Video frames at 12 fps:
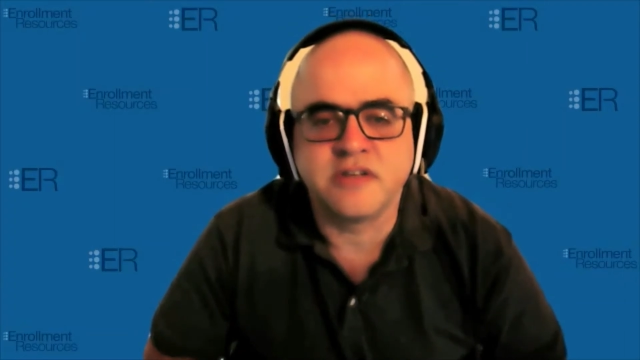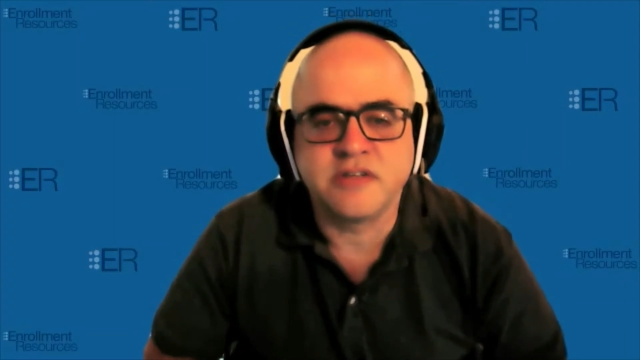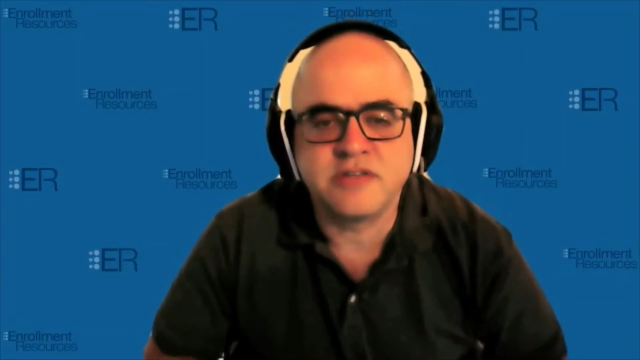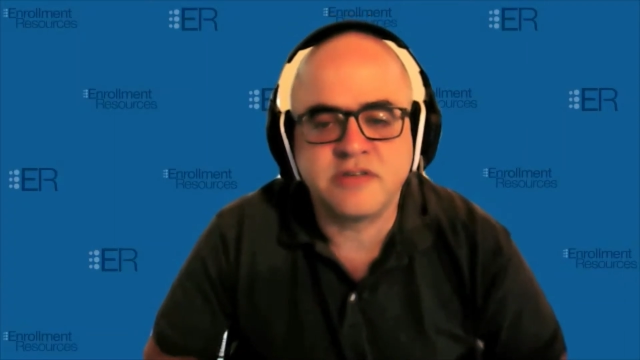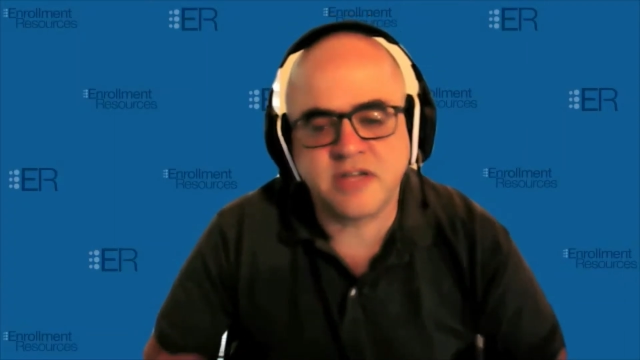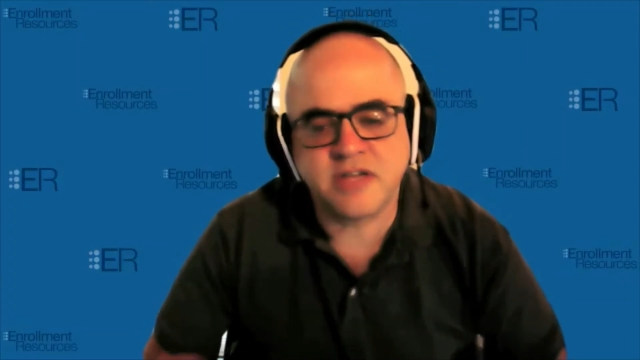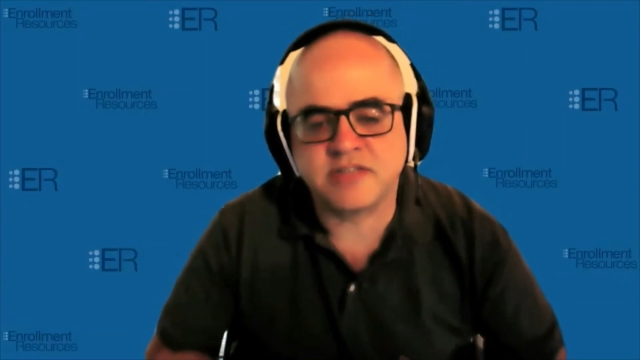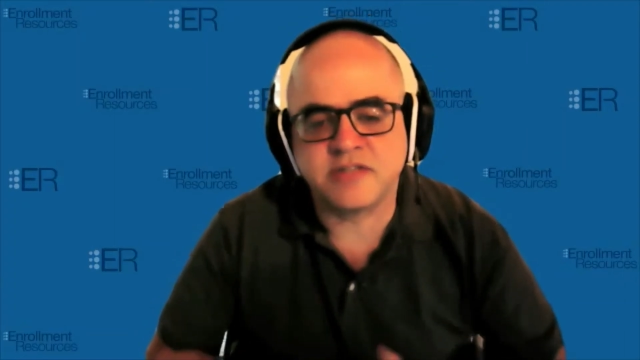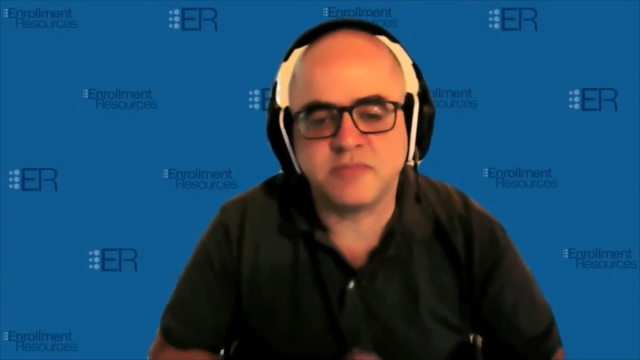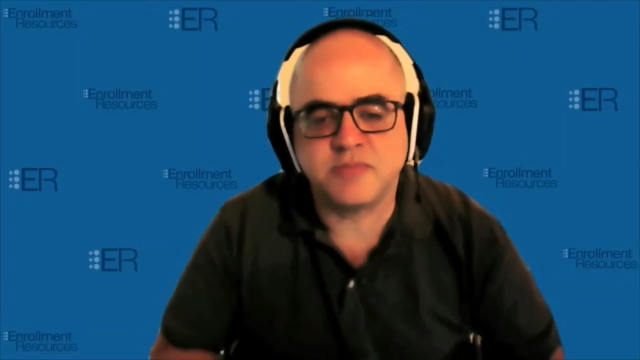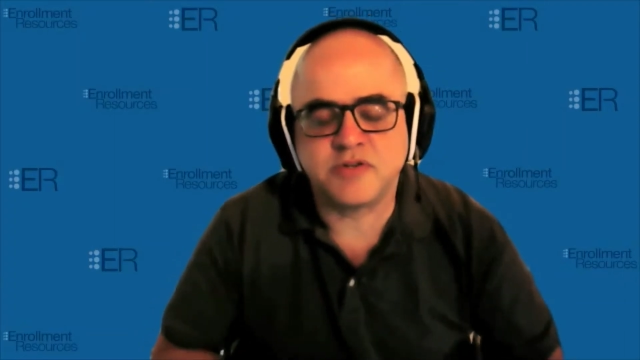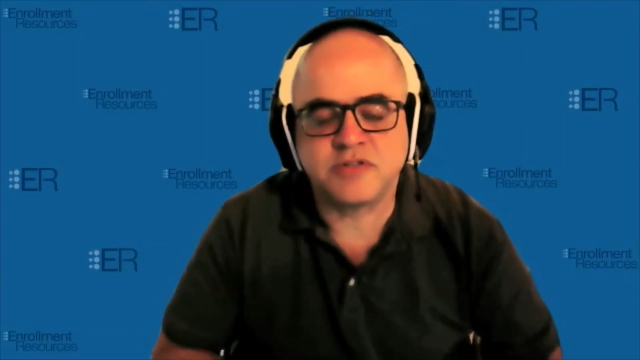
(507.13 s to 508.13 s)
So that's the
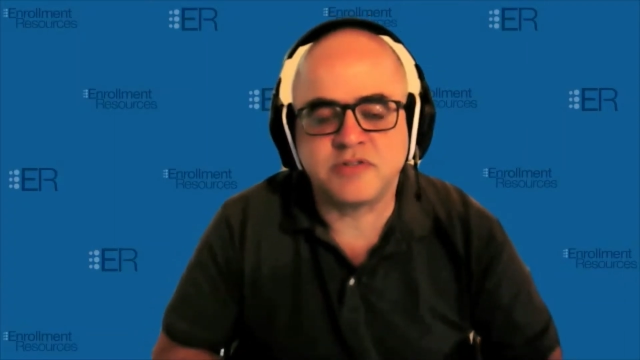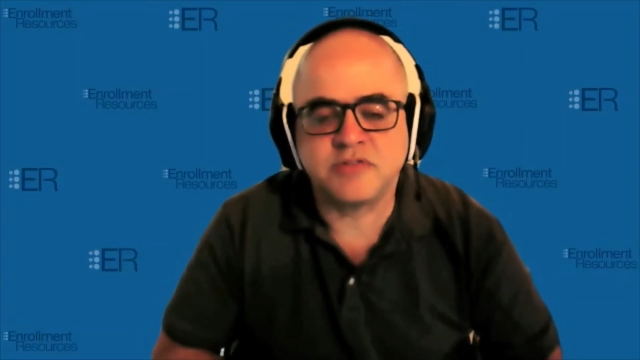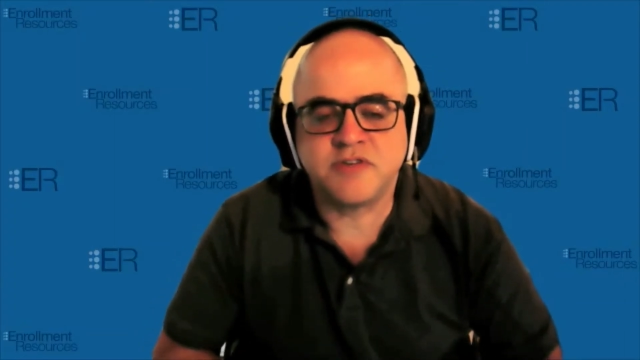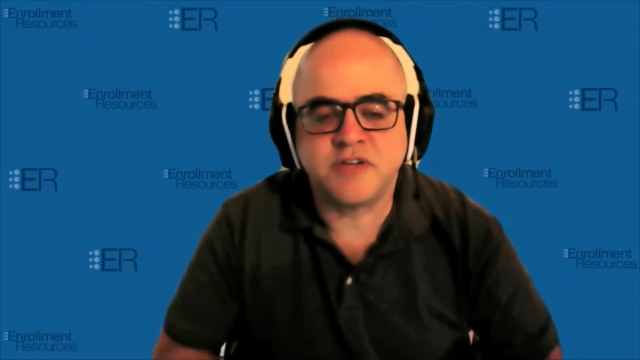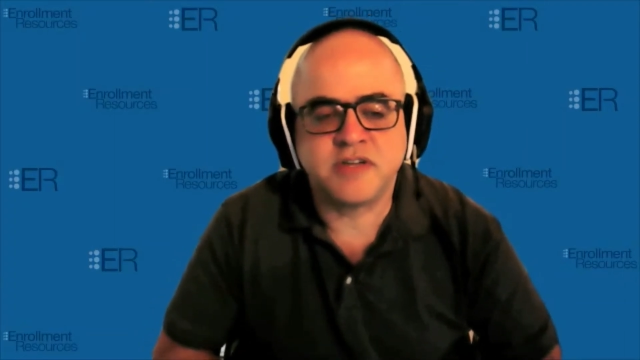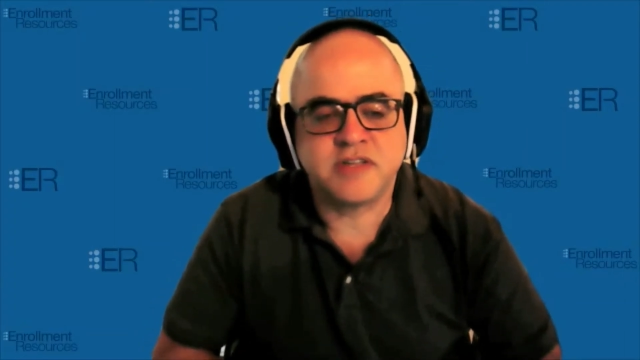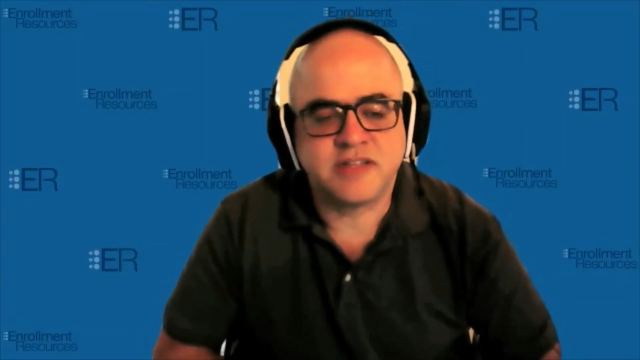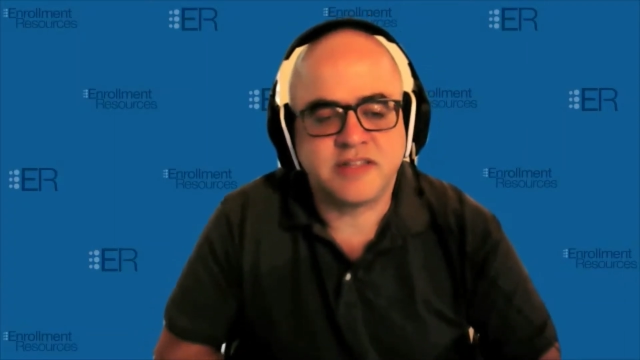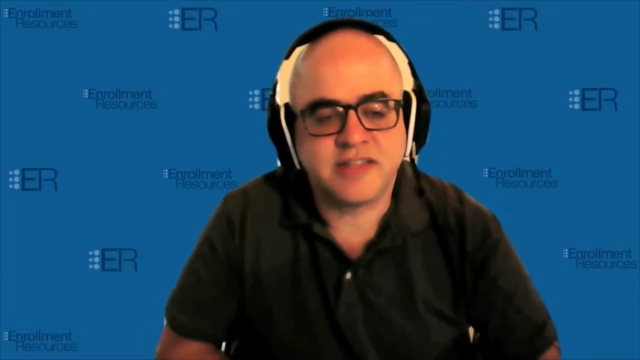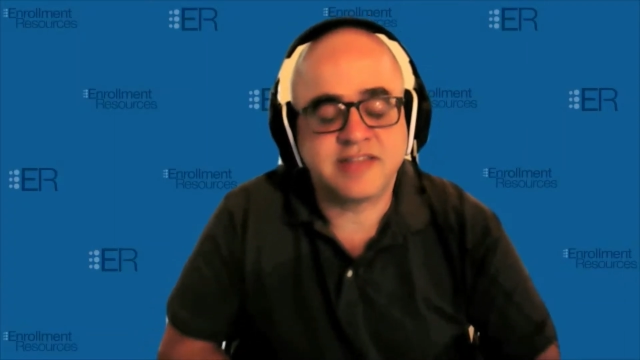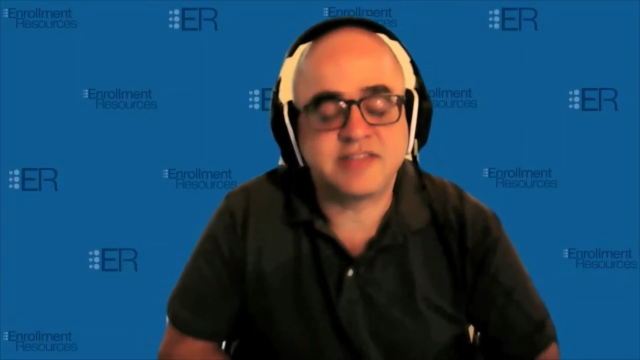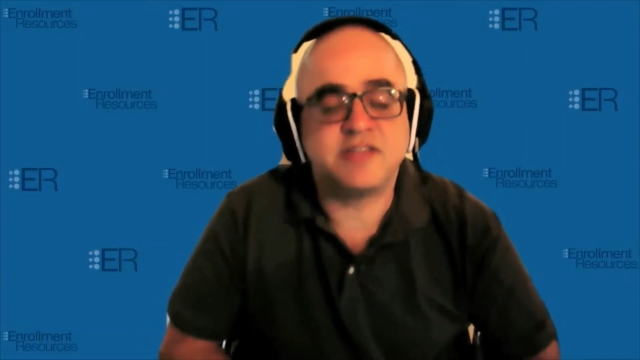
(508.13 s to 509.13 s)
important thing.
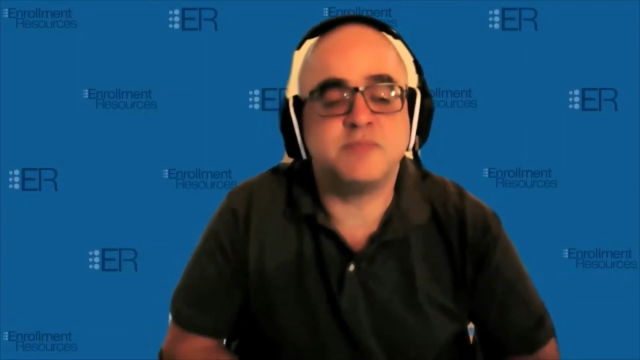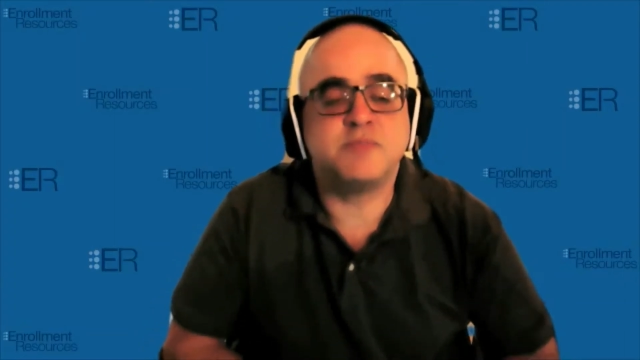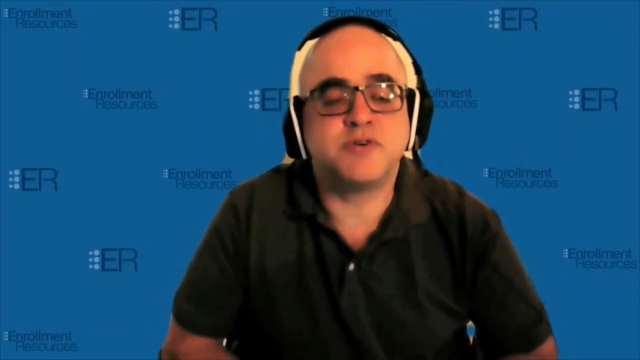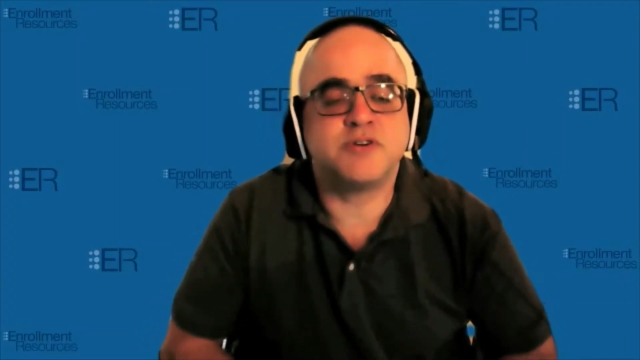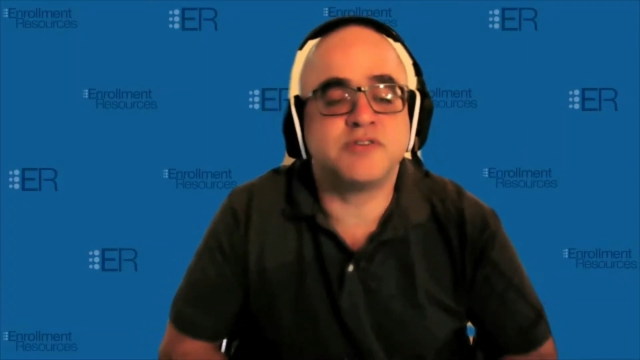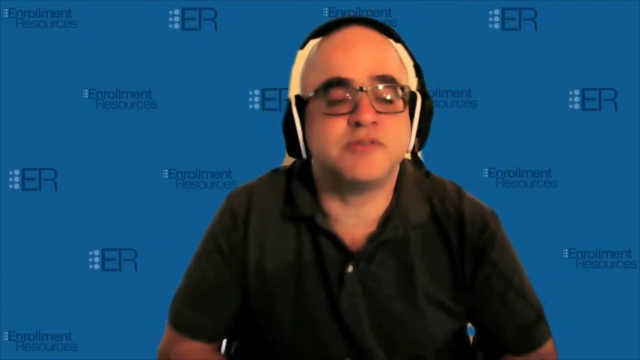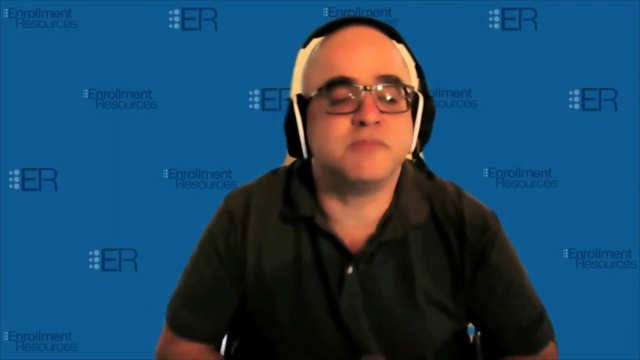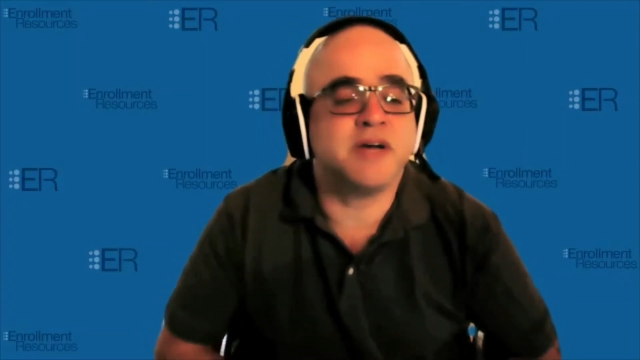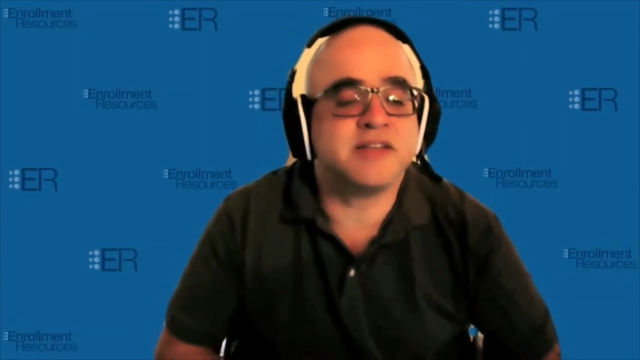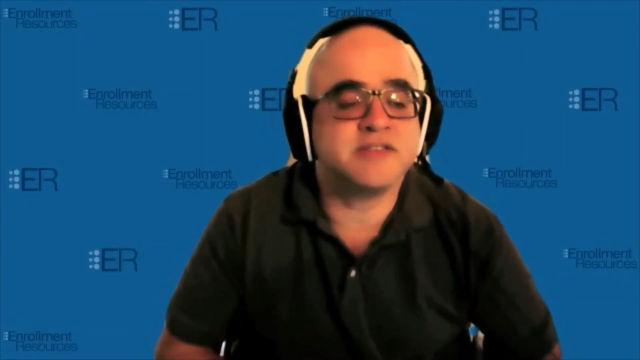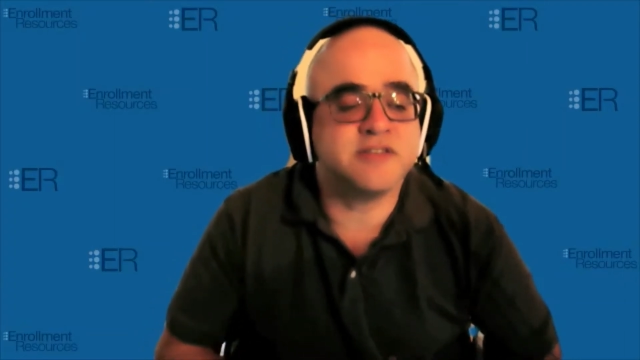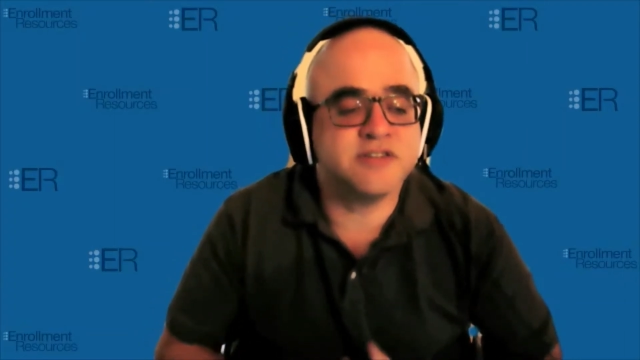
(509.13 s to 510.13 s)
That's the important
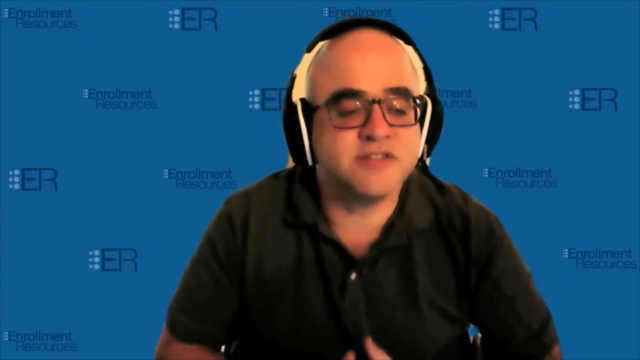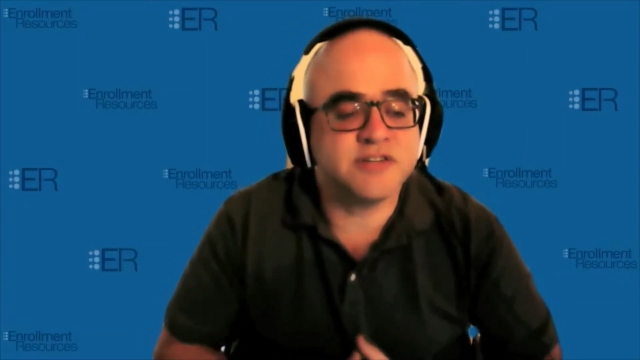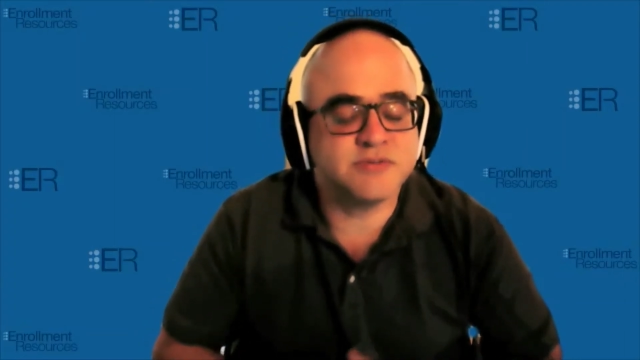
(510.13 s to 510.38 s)
message,